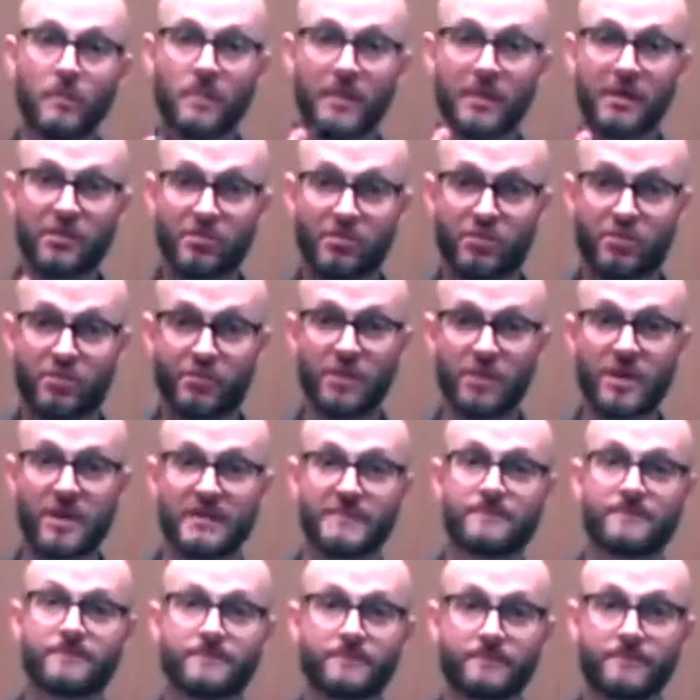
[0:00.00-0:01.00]
beat three,
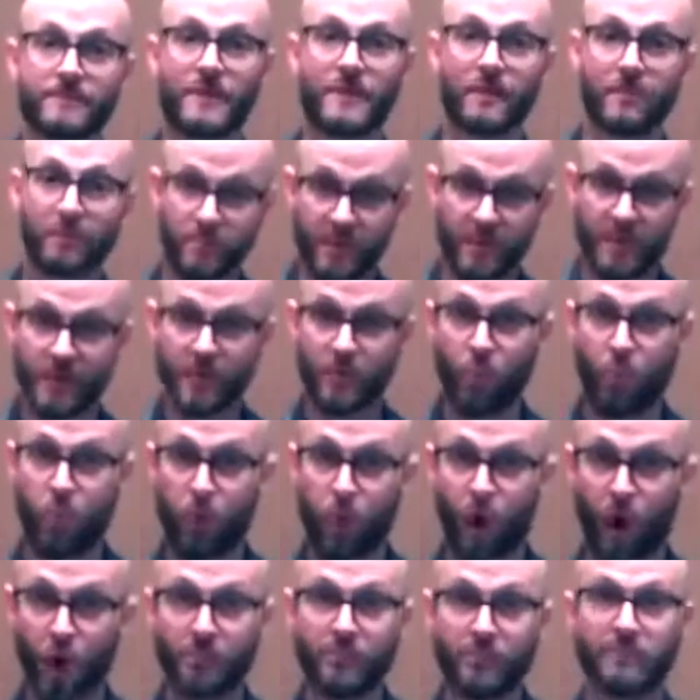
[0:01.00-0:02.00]
beat
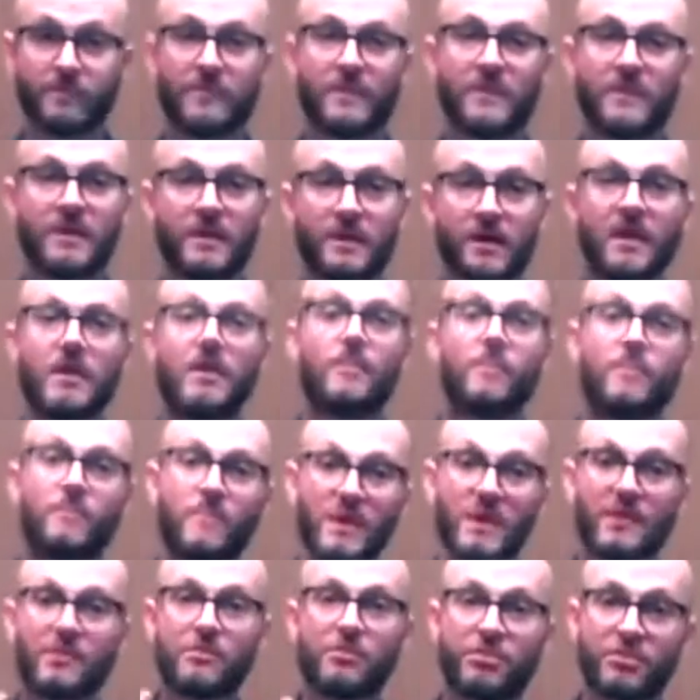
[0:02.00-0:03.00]
one,
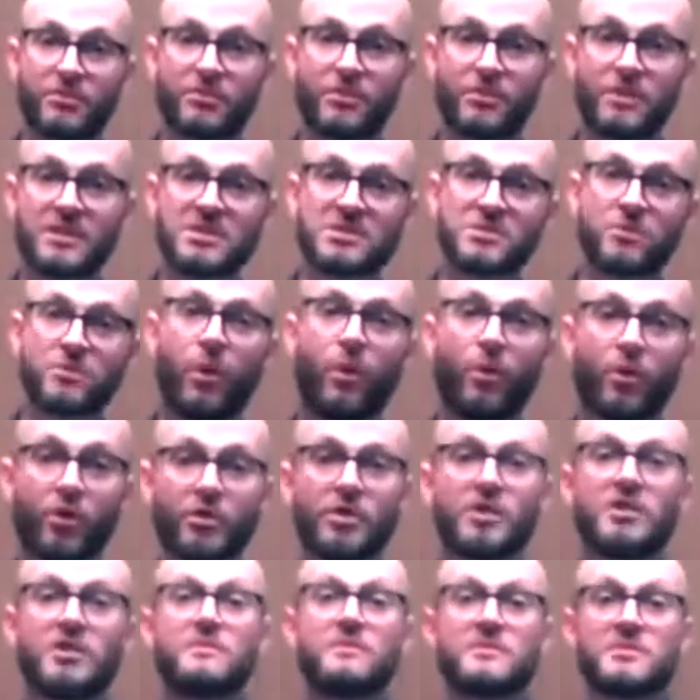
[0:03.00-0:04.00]
beat three. So what we're
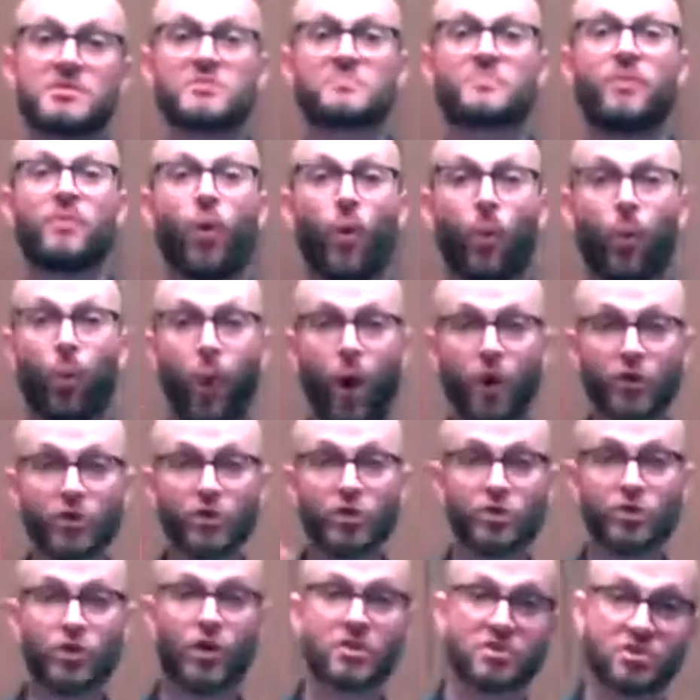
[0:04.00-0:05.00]
going to do is just put
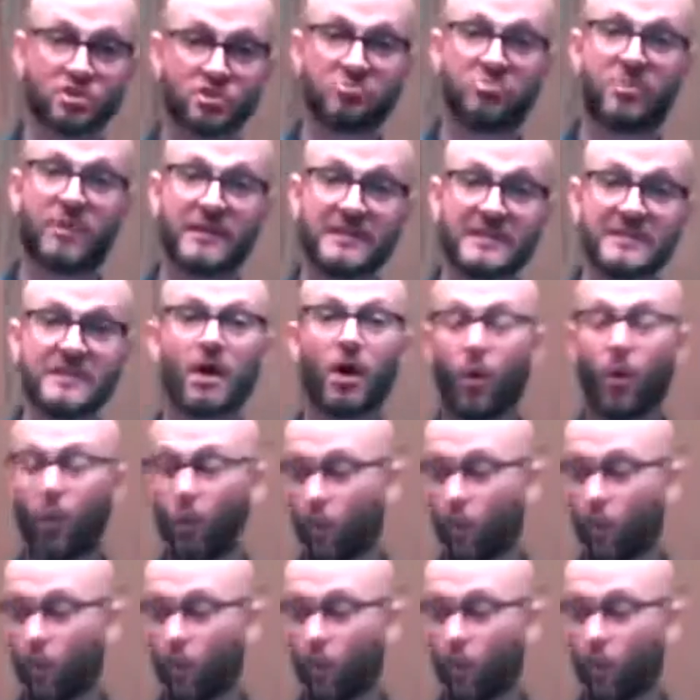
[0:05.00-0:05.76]
one crotchet beat,